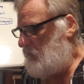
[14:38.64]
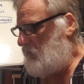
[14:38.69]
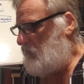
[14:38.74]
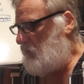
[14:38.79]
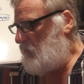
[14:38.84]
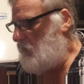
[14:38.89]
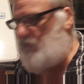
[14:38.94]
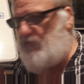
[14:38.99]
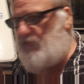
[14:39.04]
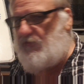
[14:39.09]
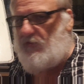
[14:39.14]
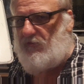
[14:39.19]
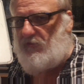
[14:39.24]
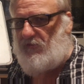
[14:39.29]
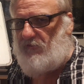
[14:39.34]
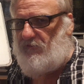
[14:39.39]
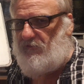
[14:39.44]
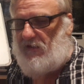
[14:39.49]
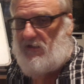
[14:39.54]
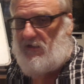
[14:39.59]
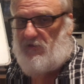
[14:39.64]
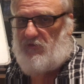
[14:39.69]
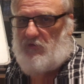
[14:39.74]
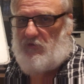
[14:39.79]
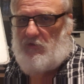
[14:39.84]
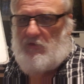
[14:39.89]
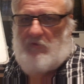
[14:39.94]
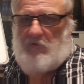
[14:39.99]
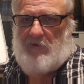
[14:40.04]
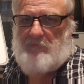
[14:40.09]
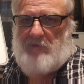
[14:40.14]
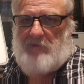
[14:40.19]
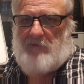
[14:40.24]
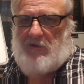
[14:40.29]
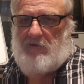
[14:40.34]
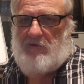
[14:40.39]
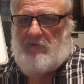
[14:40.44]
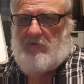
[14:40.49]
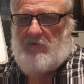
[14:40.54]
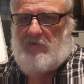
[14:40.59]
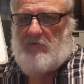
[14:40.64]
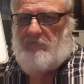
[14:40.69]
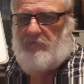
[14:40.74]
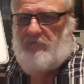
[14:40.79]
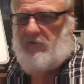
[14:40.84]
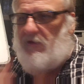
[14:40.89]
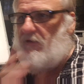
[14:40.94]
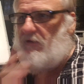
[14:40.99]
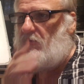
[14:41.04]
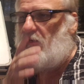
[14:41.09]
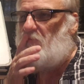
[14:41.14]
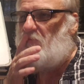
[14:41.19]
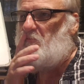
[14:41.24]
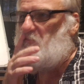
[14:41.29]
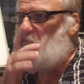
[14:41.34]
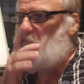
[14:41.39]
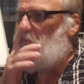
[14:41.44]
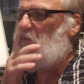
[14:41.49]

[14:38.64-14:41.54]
call themselves a Vienna Circle. They met in Vienna.